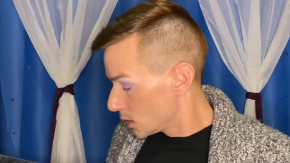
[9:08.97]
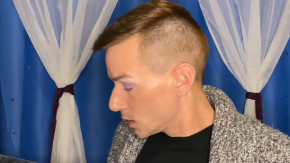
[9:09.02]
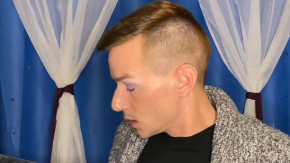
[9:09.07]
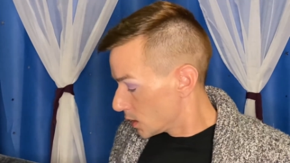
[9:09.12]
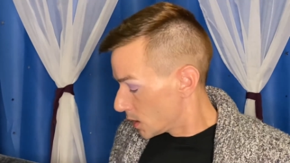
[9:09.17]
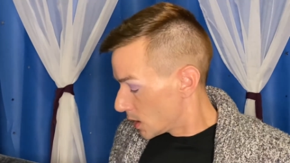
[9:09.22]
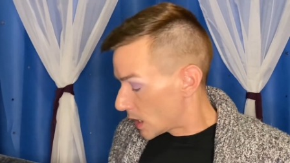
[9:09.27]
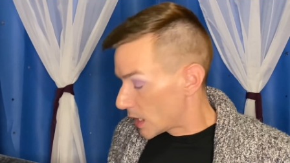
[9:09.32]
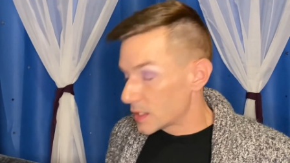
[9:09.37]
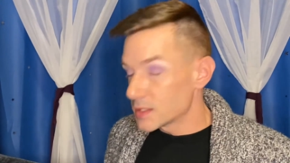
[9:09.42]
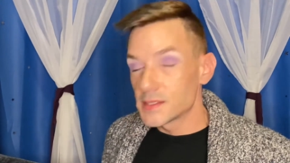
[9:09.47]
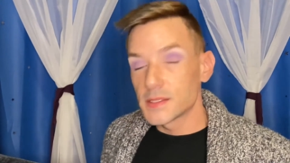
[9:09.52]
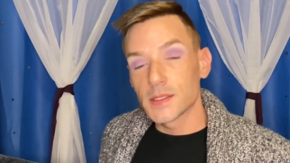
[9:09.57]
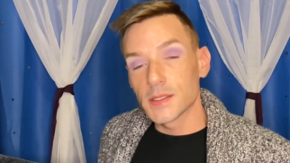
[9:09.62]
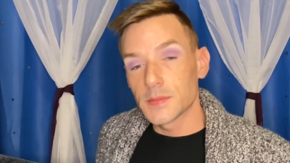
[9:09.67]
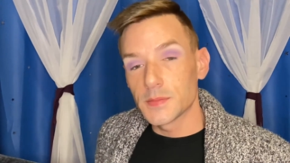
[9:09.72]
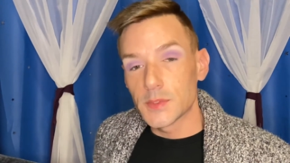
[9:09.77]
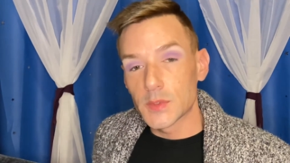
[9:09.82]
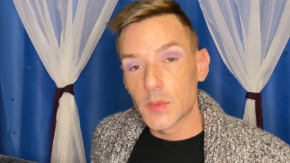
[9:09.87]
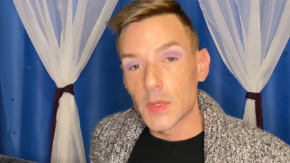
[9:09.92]
I slipped
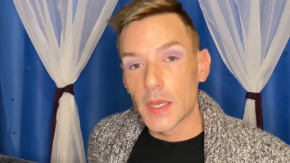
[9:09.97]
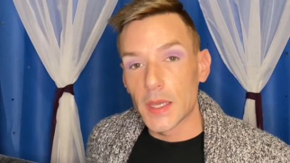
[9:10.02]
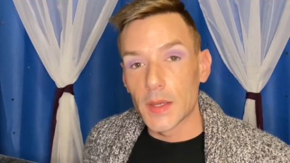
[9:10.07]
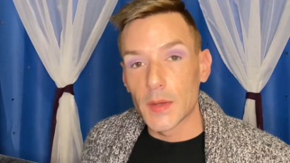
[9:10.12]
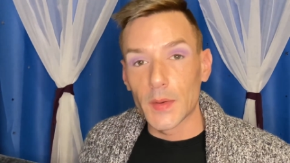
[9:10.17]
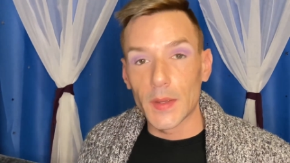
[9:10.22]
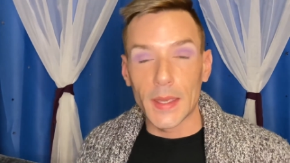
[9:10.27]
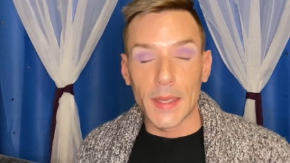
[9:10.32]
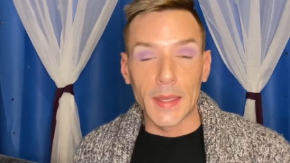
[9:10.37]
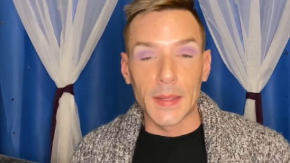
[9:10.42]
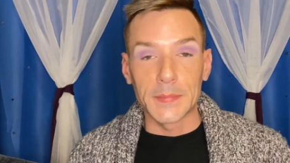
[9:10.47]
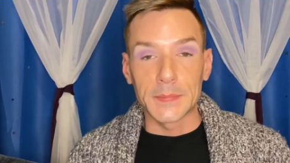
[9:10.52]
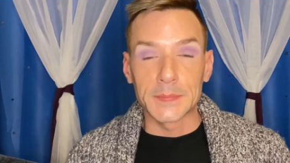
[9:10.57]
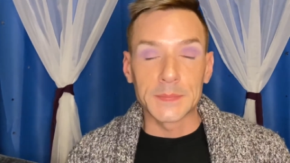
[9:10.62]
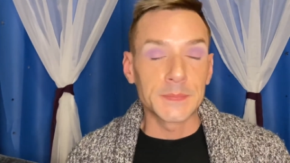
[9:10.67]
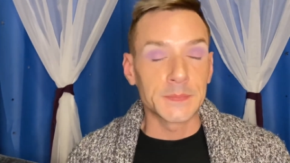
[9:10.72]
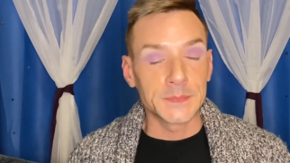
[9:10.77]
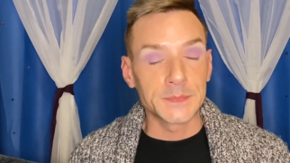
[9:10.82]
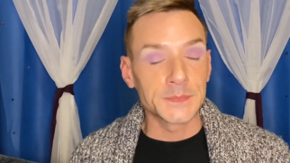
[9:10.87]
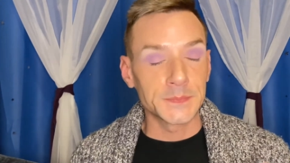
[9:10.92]
away okay.
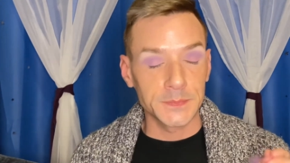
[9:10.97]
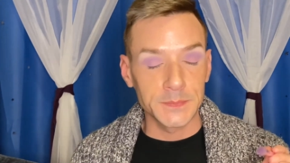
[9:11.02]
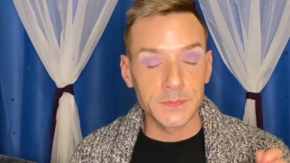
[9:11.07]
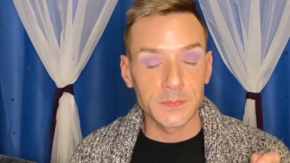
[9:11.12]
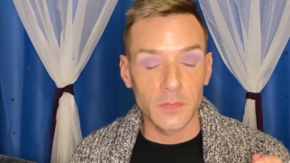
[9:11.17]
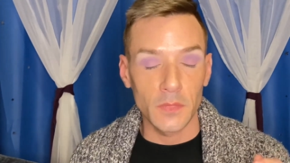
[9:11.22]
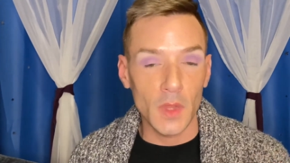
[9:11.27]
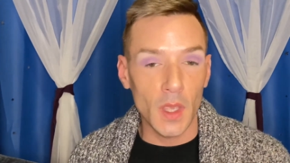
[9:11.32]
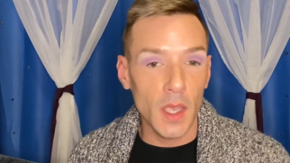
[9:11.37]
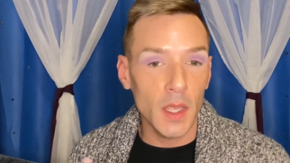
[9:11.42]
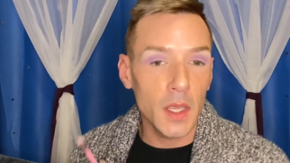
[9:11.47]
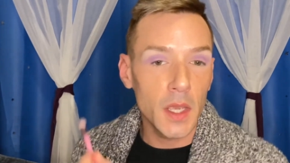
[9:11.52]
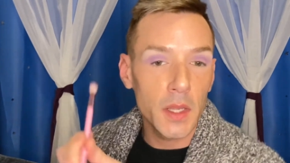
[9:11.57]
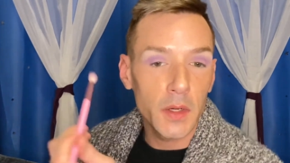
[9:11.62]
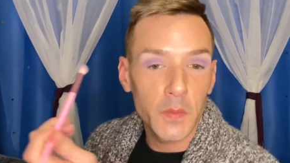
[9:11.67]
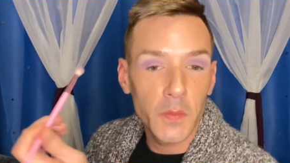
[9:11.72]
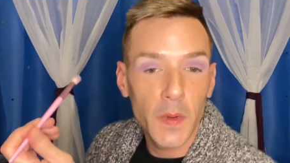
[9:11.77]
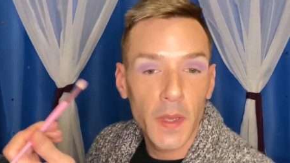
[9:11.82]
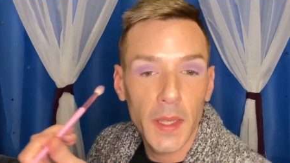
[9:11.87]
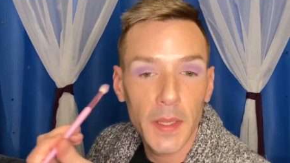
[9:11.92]
I got
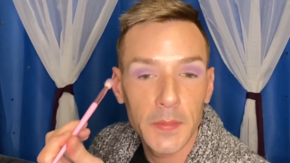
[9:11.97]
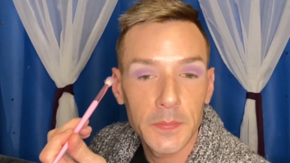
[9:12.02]
away.